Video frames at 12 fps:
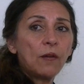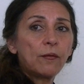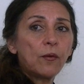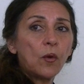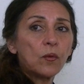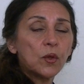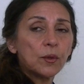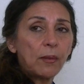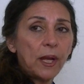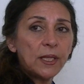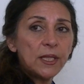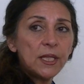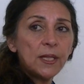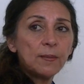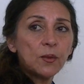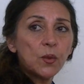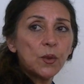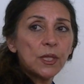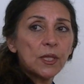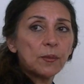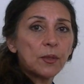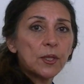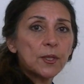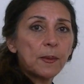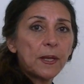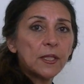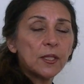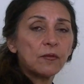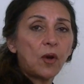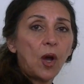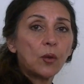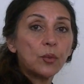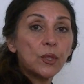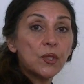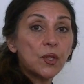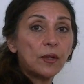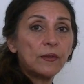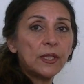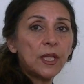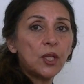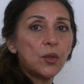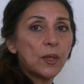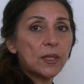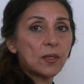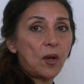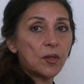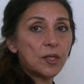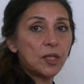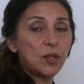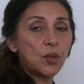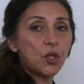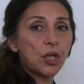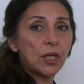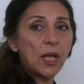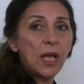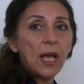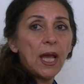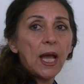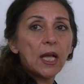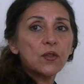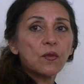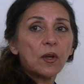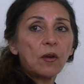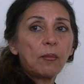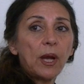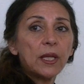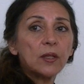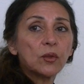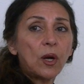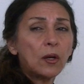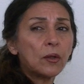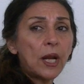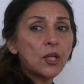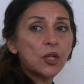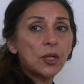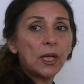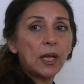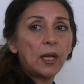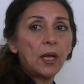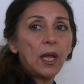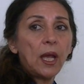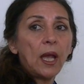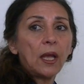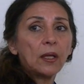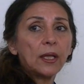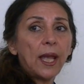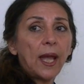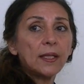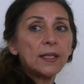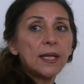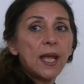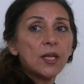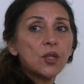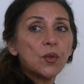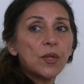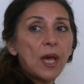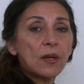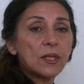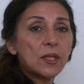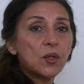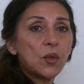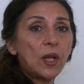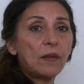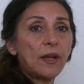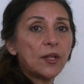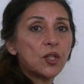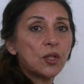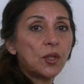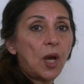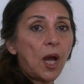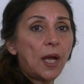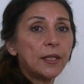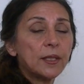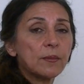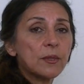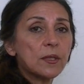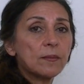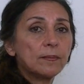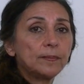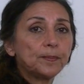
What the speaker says: forward my deep-rooted perspective on preserving the US Constitution as one of my Congressional candidate 2012 agenda items.